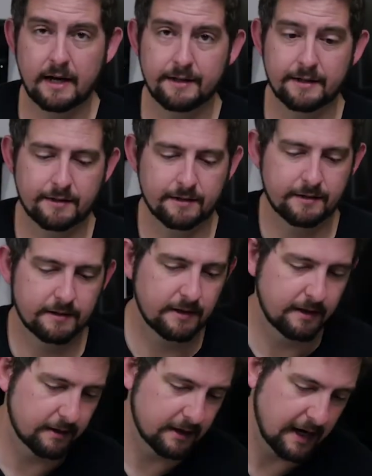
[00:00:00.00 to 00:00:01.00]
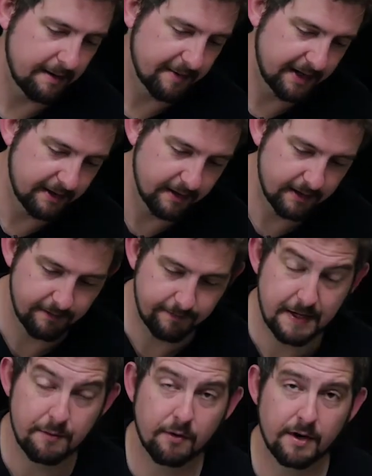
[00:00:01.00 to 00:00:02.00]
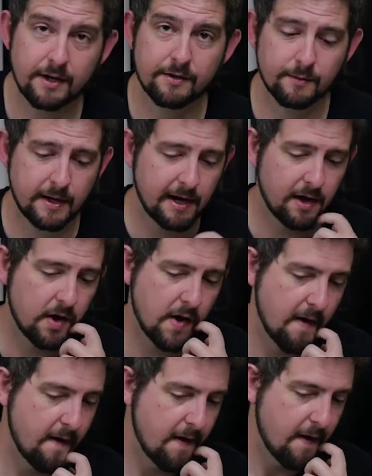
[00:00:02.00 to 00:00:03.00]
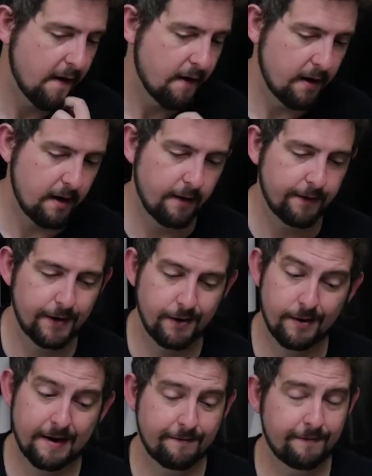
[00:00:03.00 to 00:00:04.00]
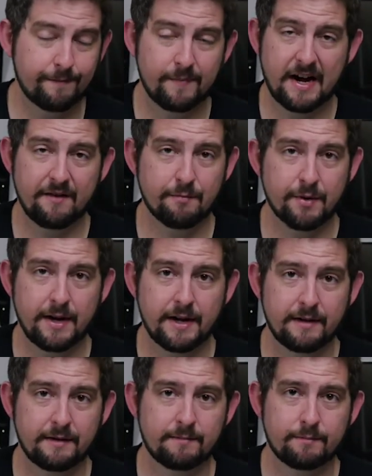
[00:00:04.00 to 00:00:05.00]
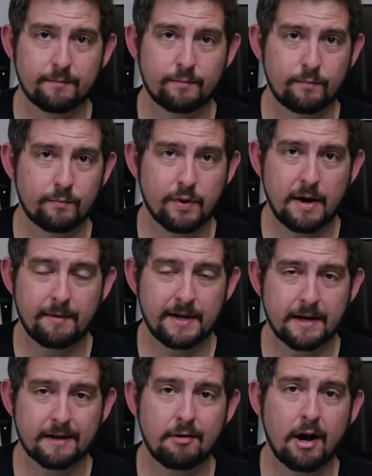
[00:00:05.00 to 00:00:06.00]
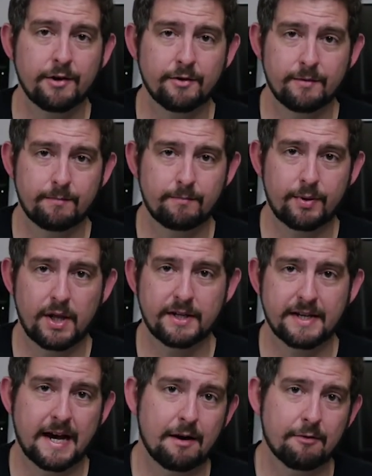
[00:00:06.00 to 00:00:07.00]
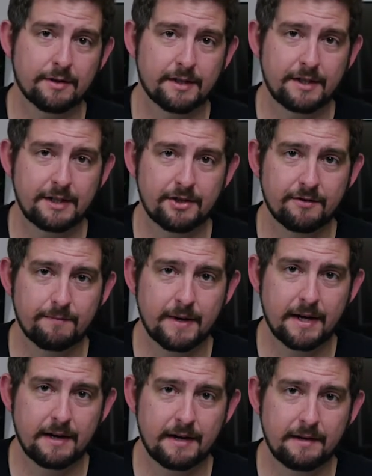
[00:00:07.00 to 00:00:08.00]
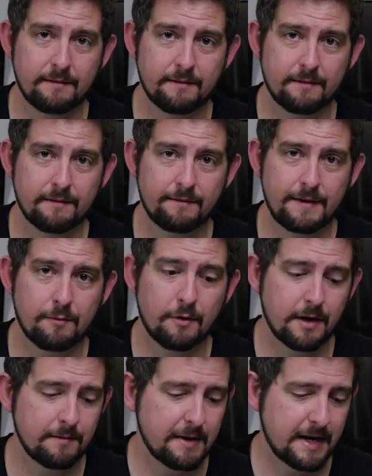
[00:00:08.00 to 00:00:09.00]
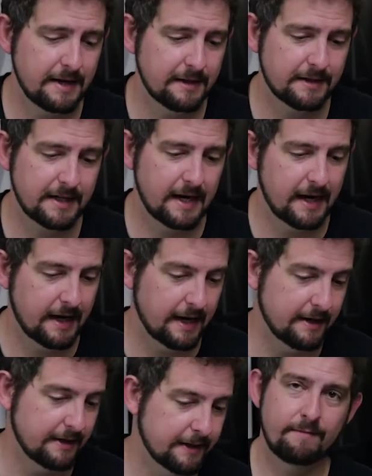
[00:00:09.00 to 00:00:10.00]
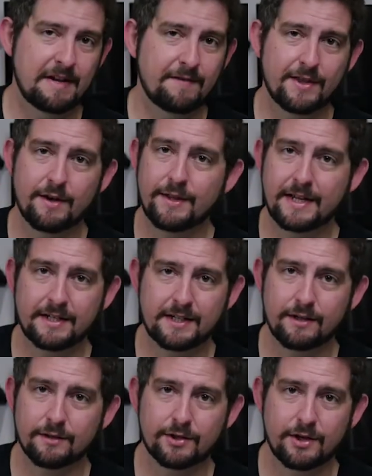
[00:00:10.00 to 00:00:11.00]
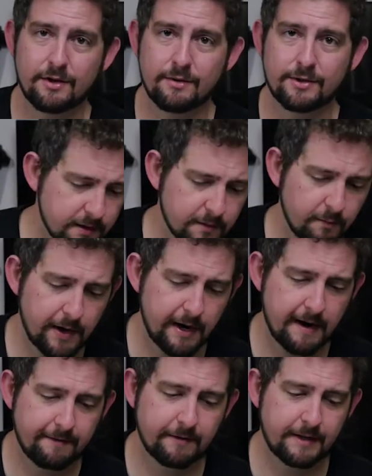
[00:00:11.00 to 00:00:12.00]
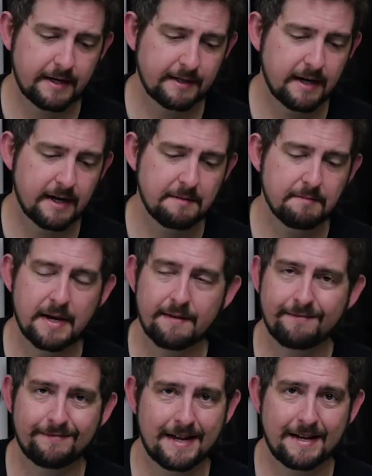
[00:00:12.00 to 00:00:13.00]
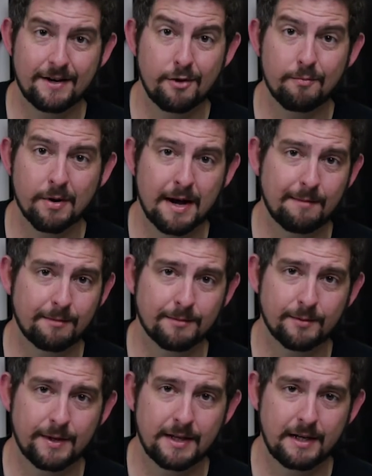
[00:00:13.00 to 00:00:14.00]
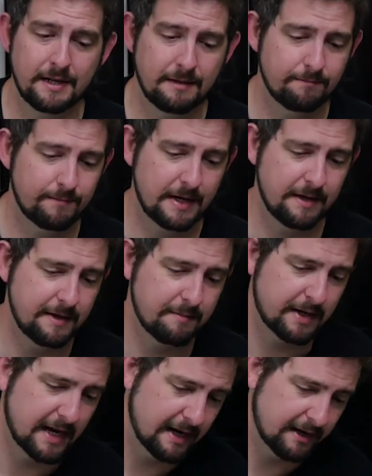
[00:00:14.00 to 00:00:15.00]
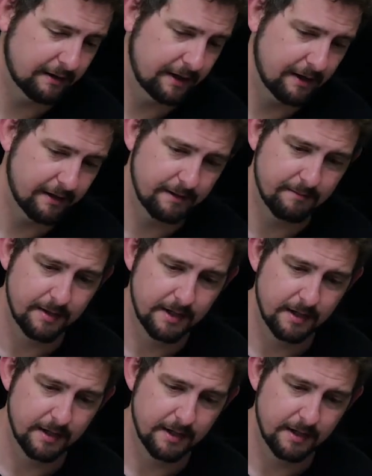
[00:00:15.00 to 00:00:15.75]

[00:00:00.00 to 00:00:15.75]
This is common in the V1 as well, although I've printed probably 100+ hours on each of my V1 minis, and even though they still show some wear after that time, I've had no problems with anything mechanically on them.